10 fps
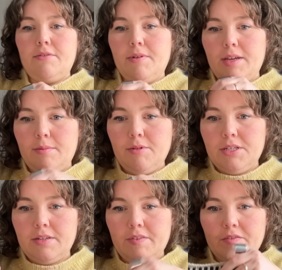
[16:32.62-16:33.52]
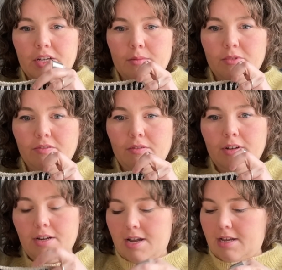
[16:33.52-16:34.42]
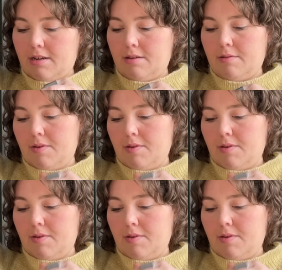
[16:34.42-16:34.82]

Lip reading: rib, which I've never done before, and a